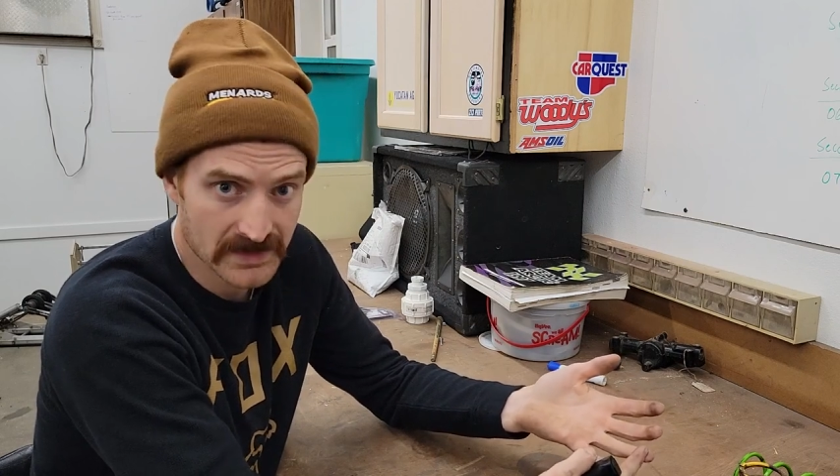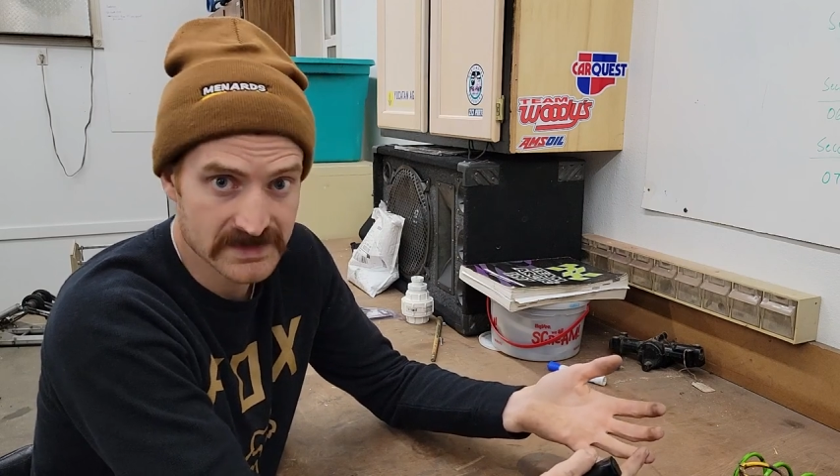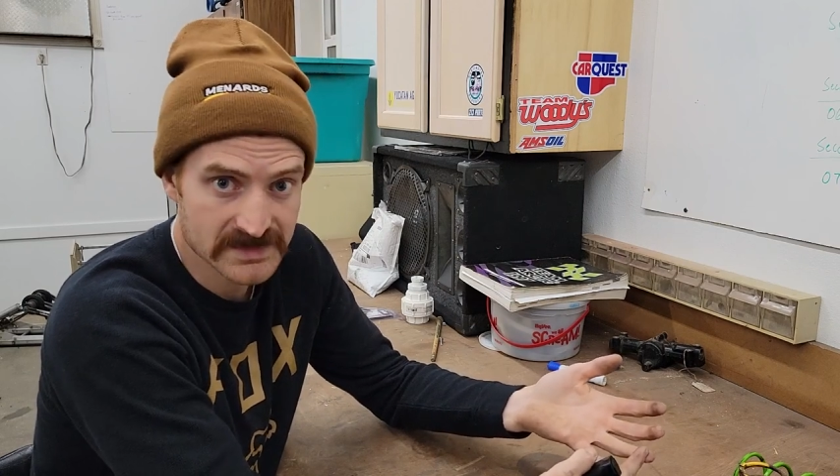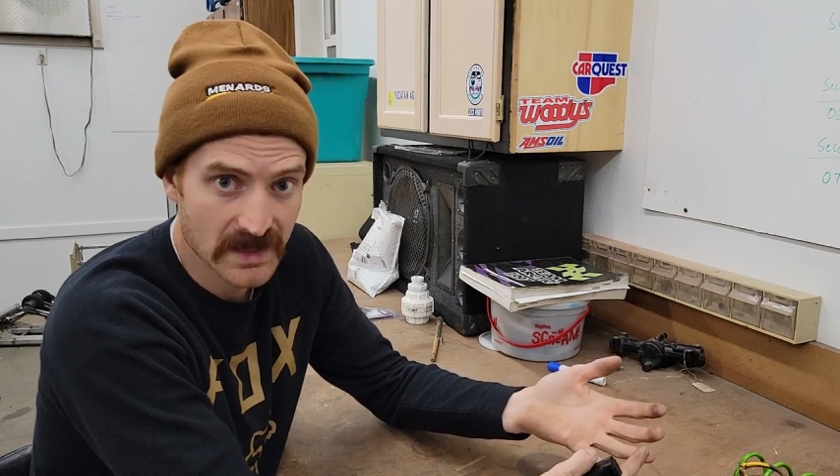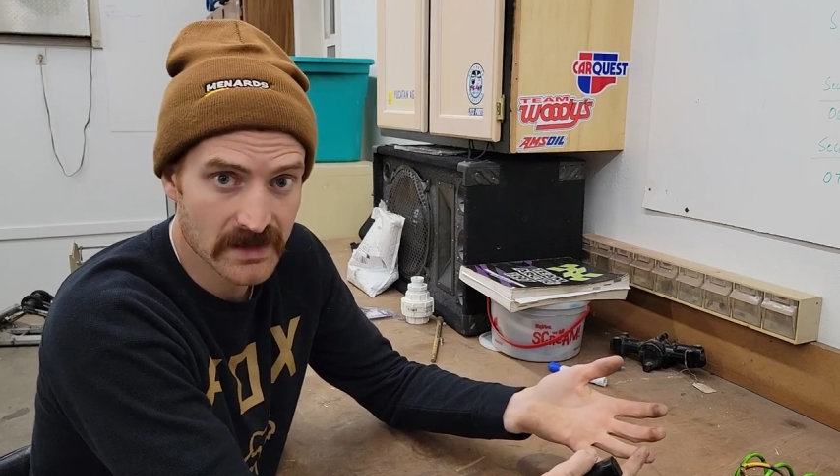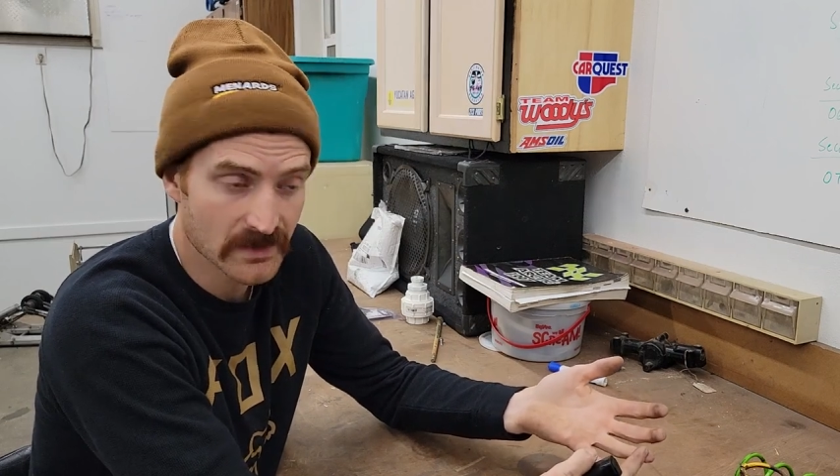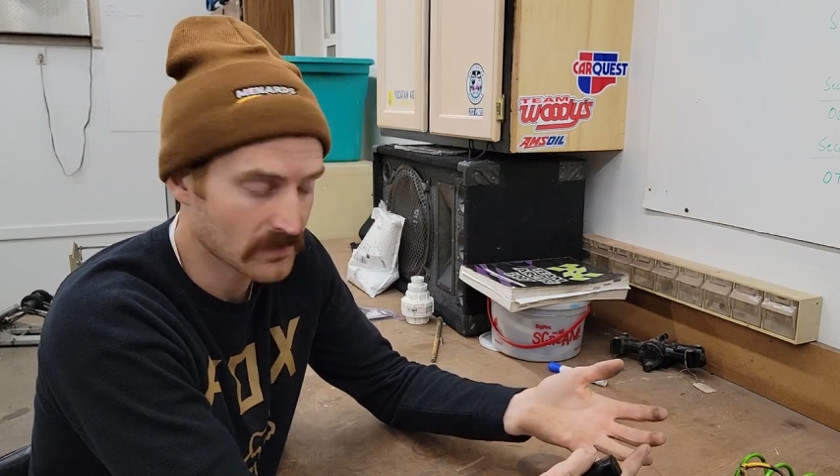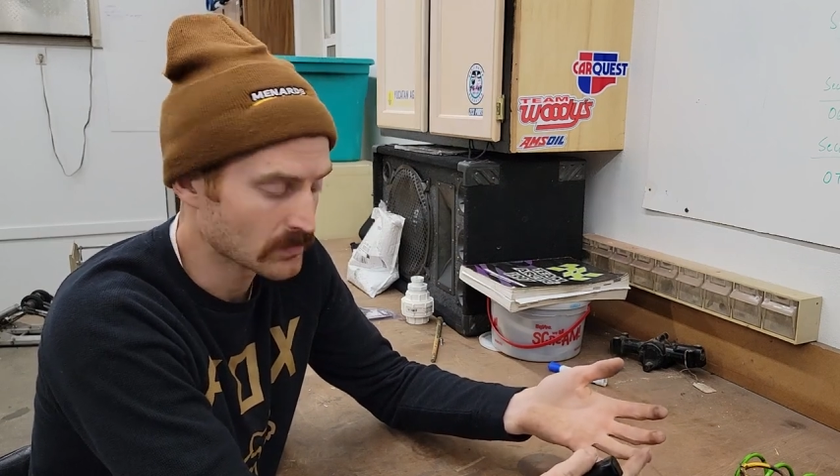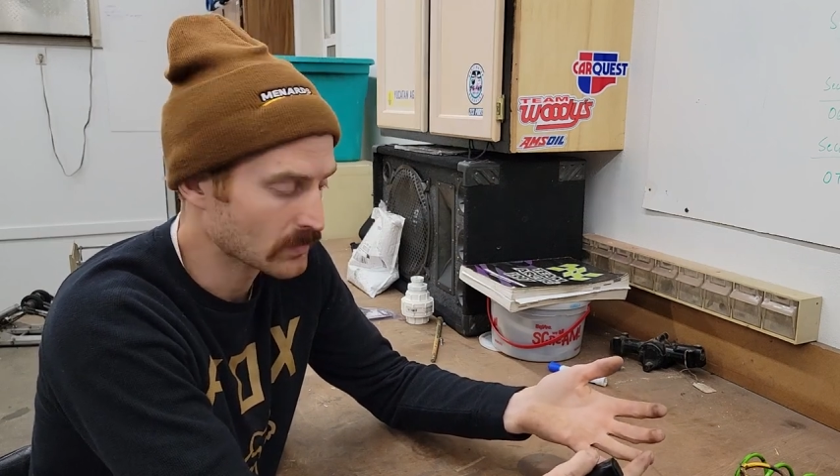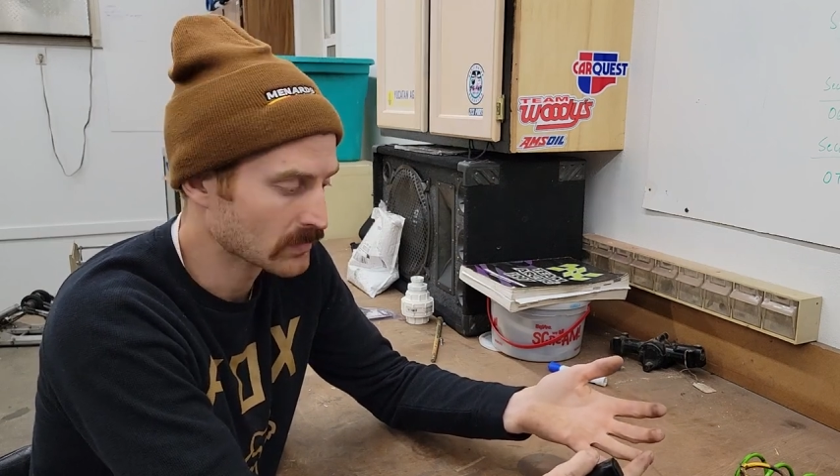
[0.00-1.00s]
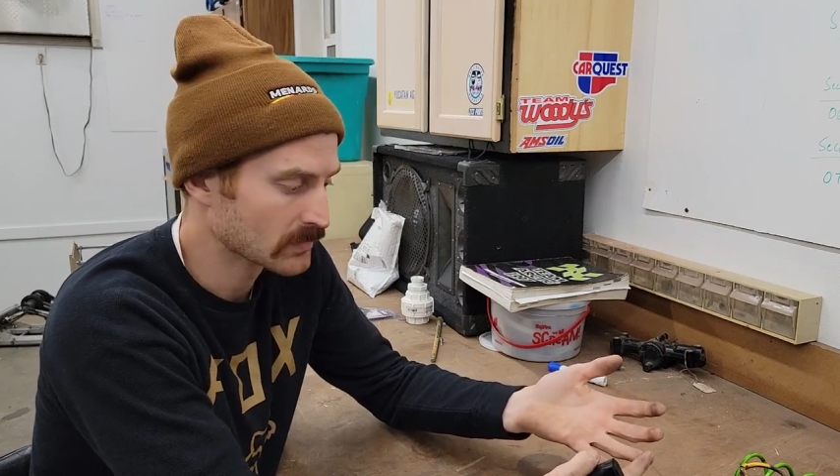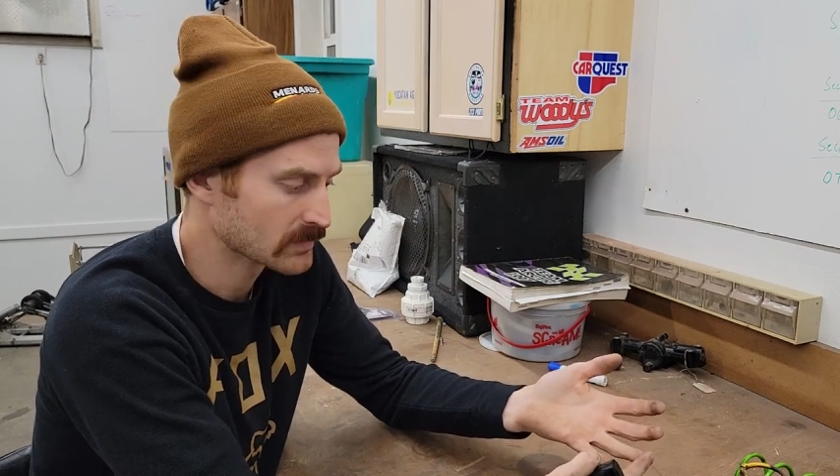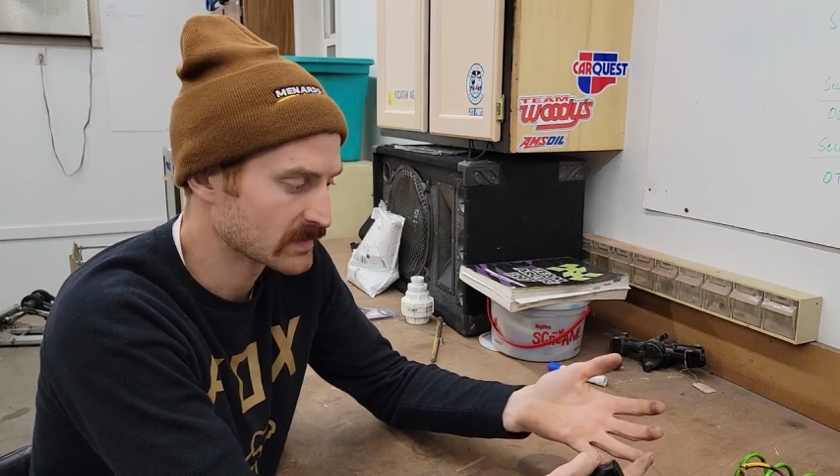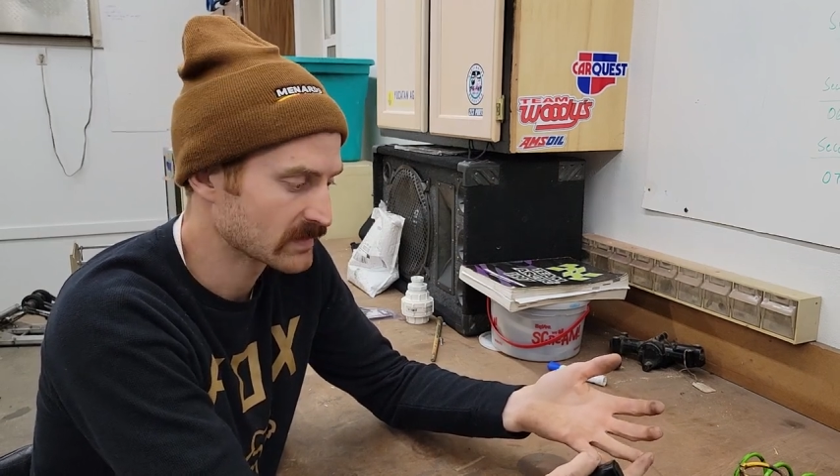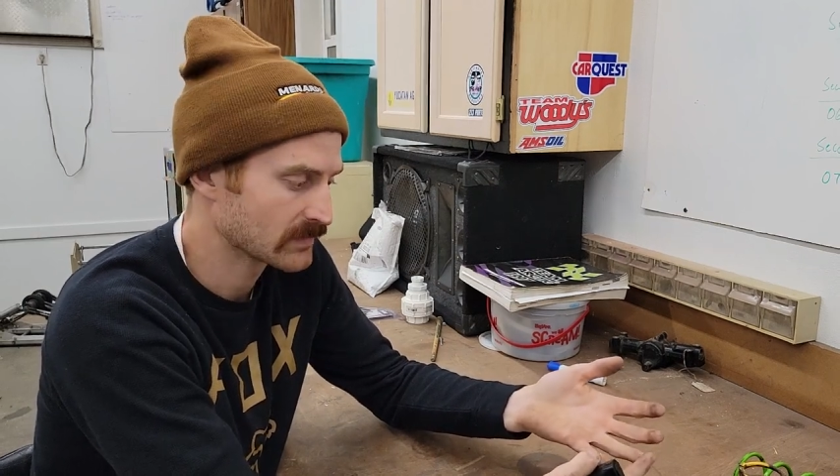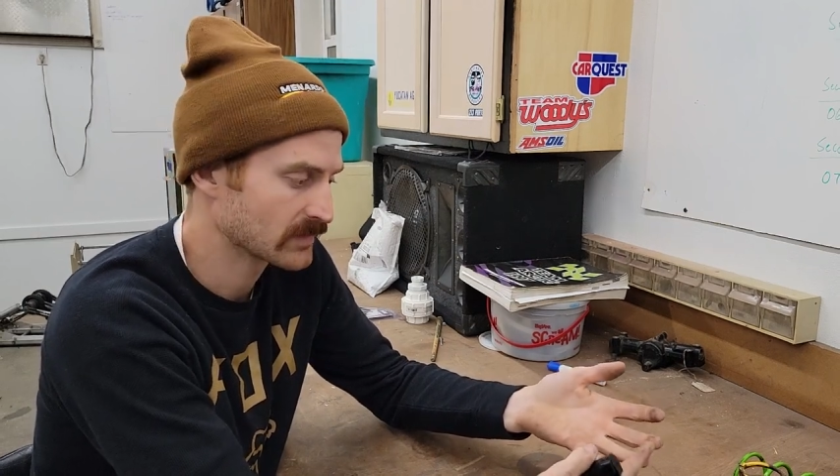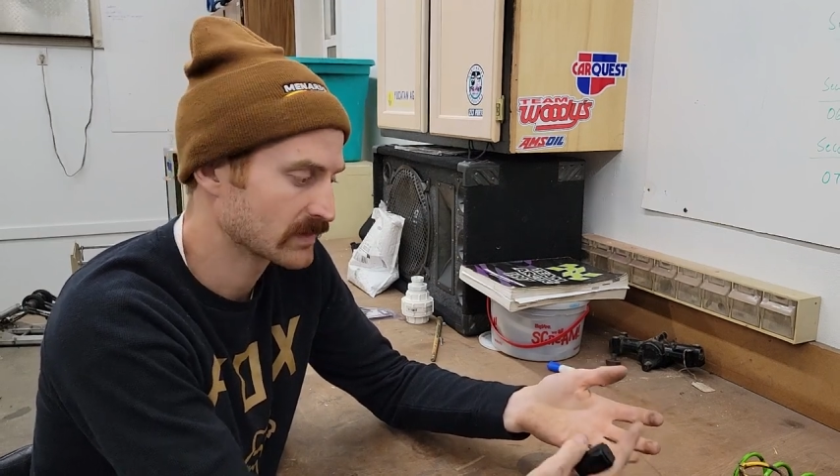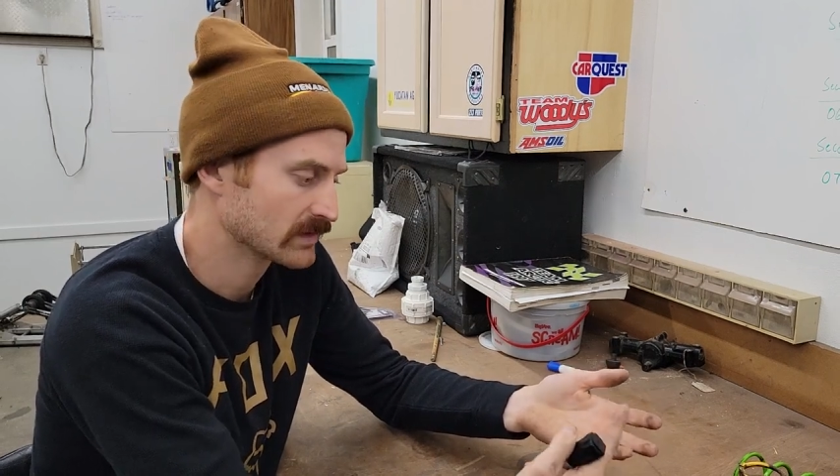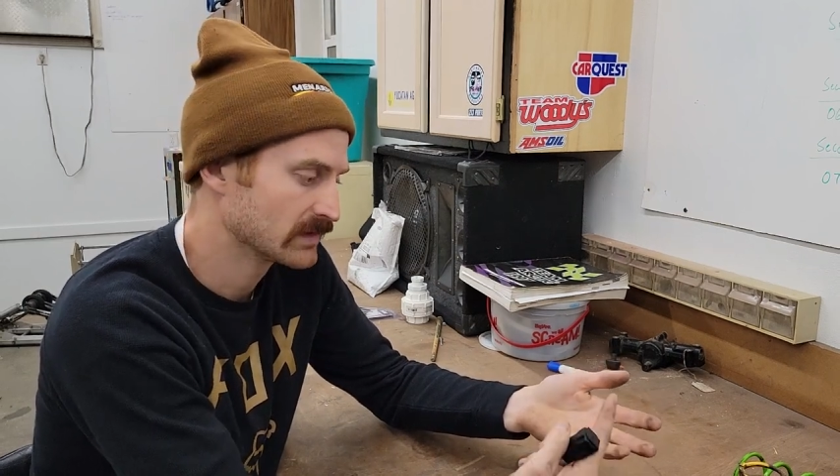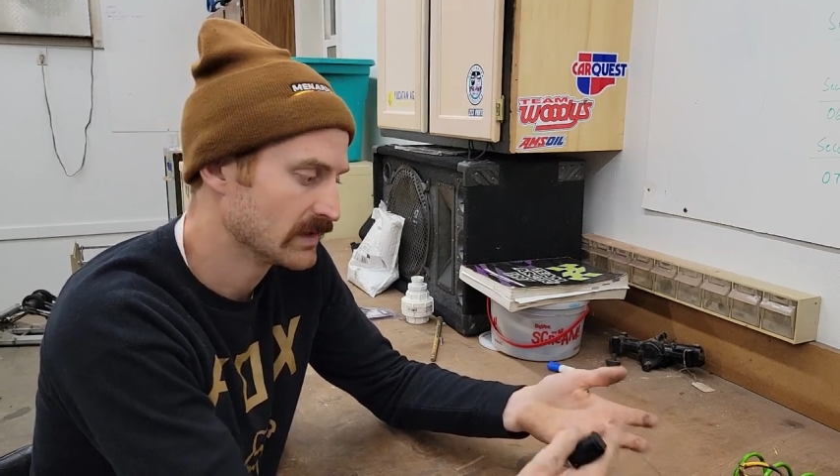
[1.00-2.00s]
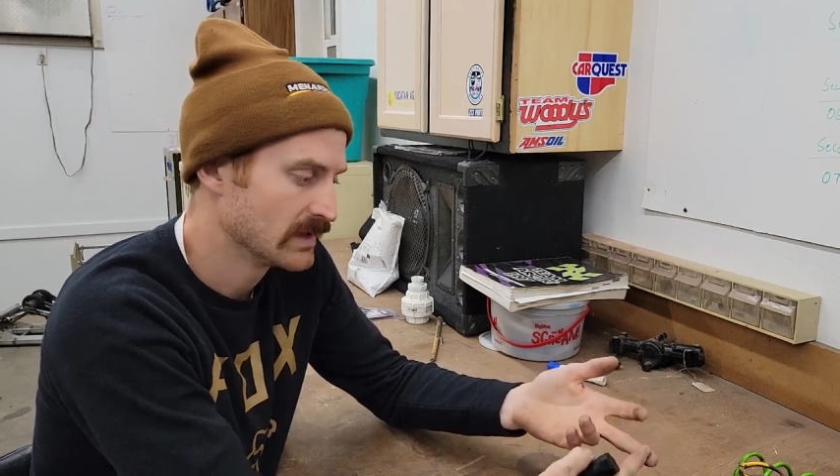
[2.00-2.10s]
inside of the roller specifically,